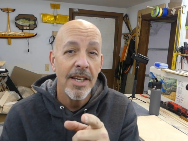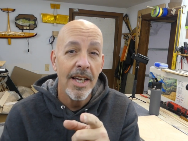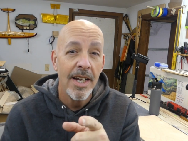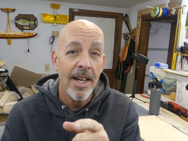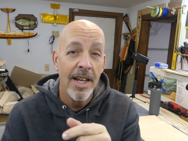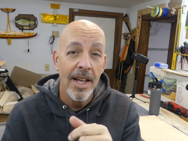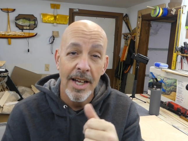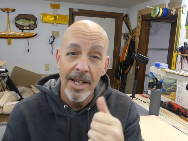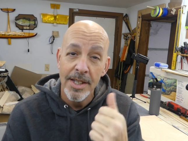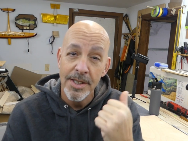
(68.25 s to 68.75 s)

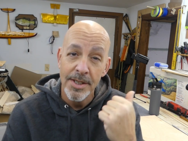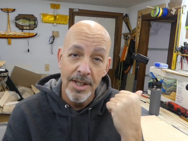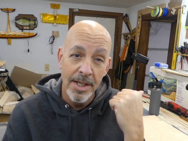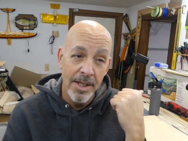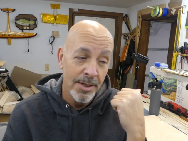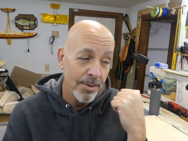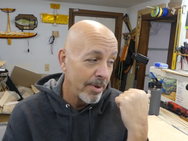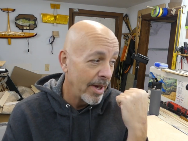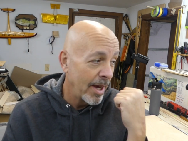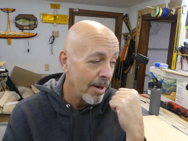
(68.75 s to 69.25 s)
in as,
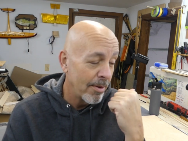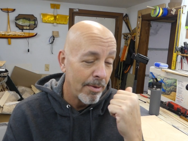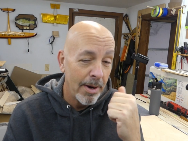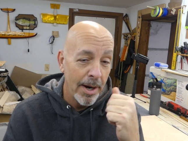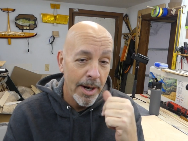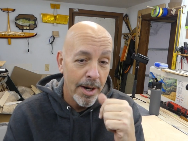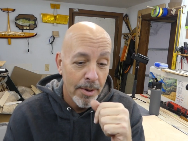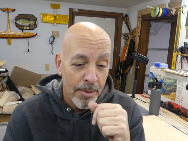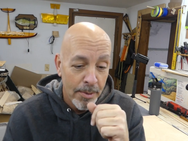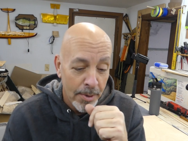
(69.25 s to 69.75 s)
as we get
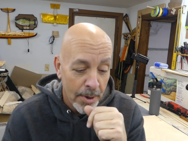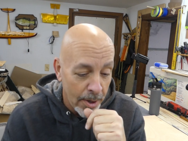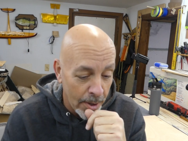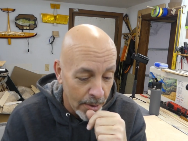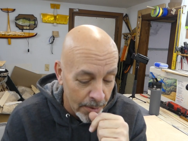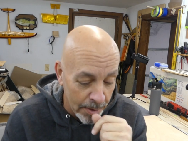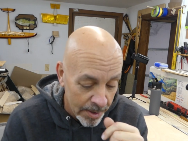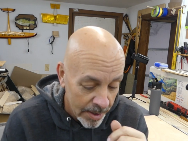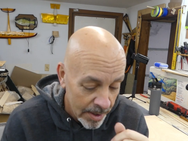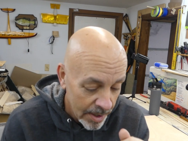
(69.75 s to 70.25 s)
ready to
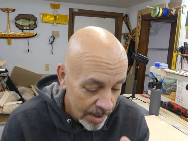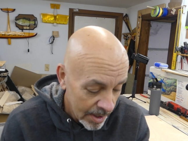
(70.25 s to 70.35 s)
roll.